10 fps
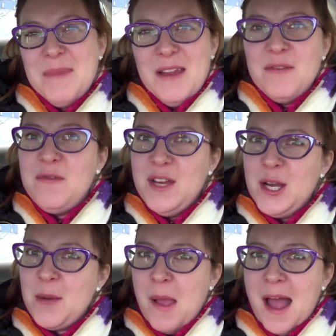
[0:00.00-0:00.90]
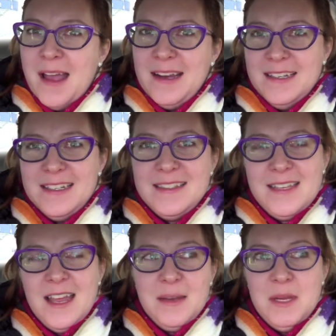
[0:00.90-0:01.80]
my fear mind
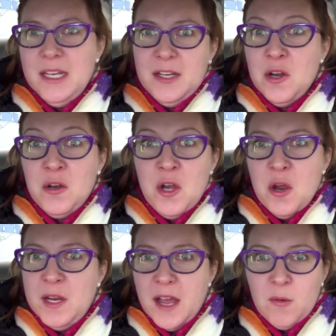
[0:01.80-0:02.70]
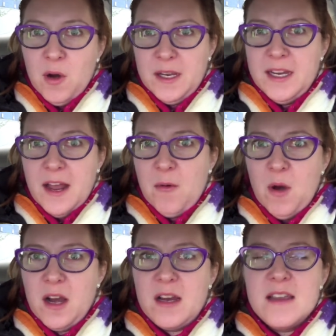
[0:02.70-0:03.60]
is telling me like, no, you gotta
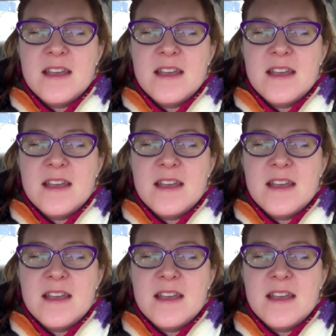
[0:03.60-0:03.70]
work.